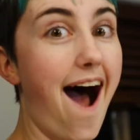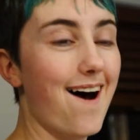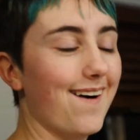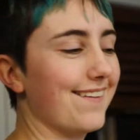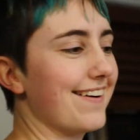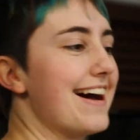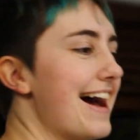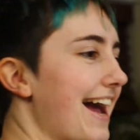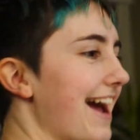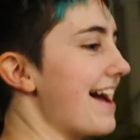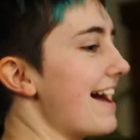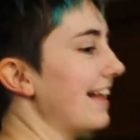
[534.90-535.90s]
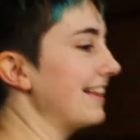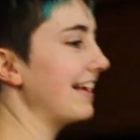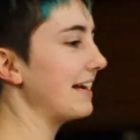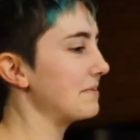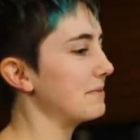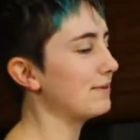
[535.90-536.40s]
All right, and
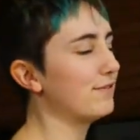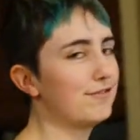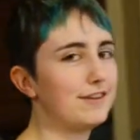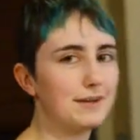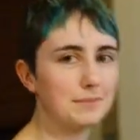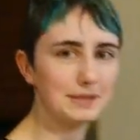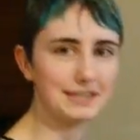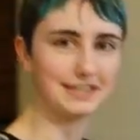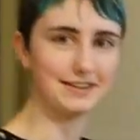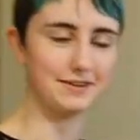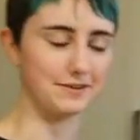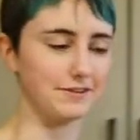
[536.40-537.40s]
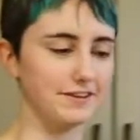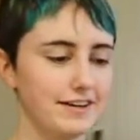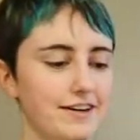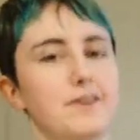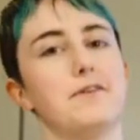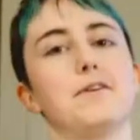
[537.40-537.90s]
then I'll film you,
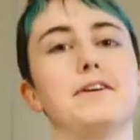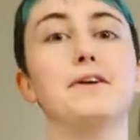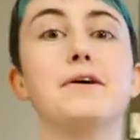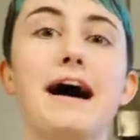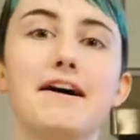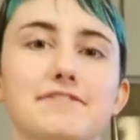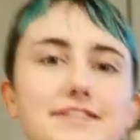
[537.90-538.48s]
or you have